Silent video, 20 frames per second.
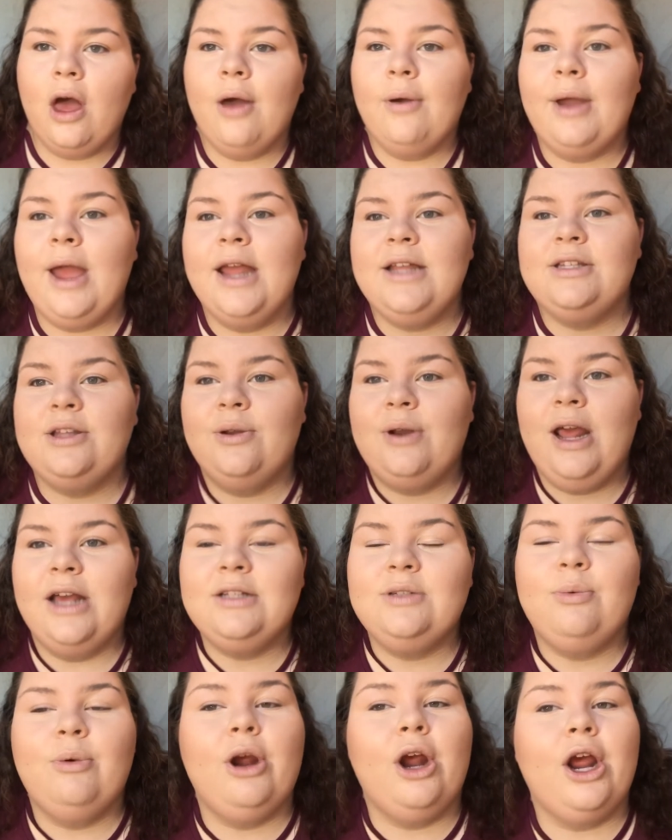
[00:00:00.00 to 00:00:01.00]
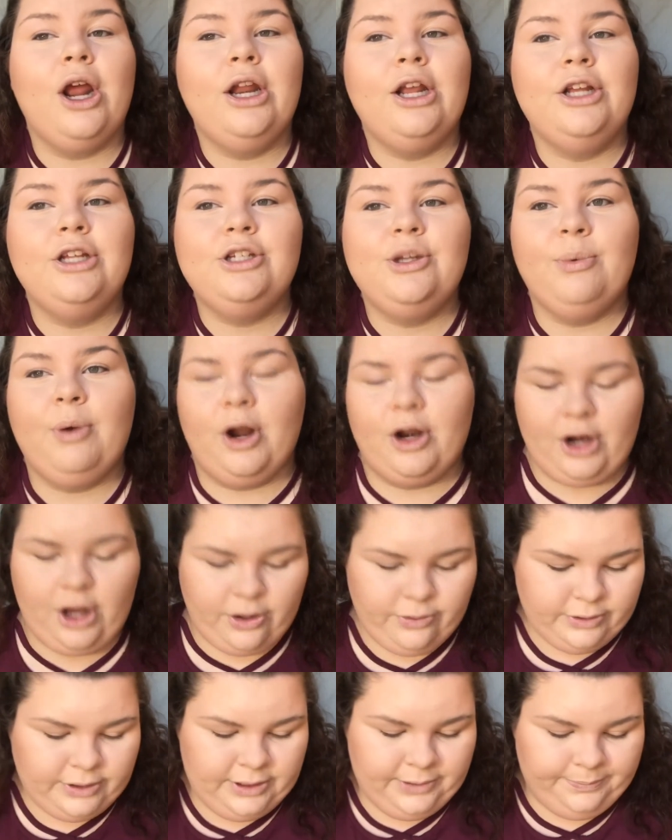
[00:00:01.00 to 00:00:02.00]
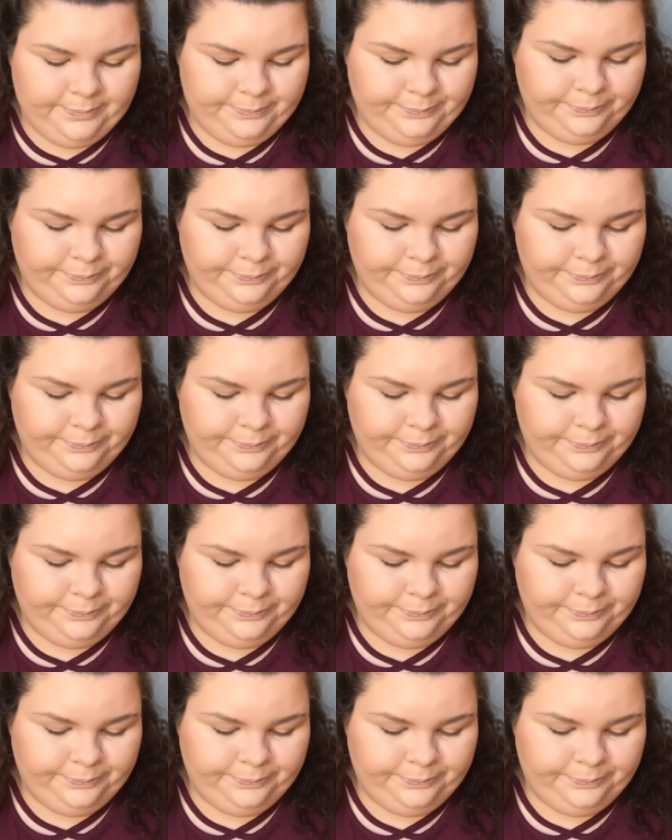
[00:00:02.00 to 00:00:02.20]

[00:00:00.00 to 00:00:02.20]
Okay, so next we're going to do our nose.